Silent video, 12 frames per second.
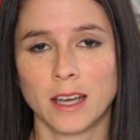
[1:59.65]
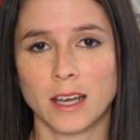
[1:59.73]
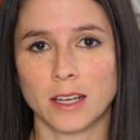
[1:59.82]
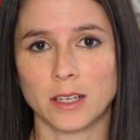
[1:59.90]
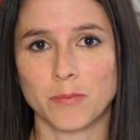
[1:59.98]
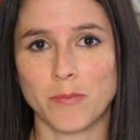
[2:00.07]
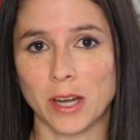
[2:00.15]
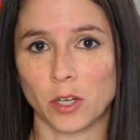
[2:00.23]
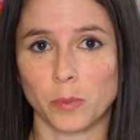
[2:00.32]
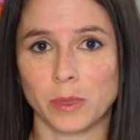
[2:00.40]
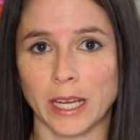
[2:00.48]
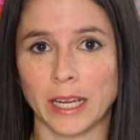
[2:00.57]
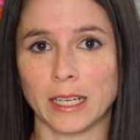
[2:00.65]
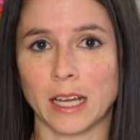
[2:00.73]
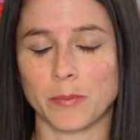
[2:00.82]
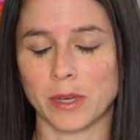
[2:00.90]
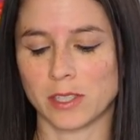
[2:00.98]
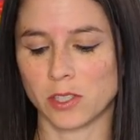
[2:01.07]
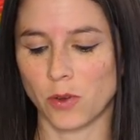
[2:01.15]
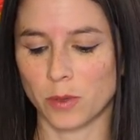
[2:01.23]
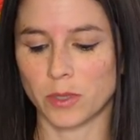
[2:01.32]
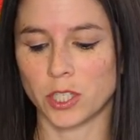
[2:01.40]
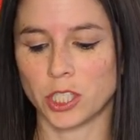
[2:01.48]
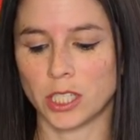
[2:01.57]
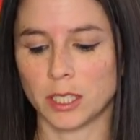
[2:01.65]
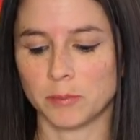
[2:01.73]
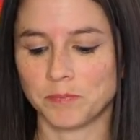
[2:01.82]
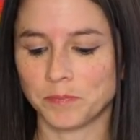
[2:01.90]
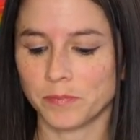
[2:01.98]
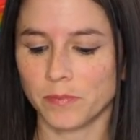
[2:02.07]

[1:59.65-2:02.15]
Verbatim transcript: uh, metal plate on my sewing machine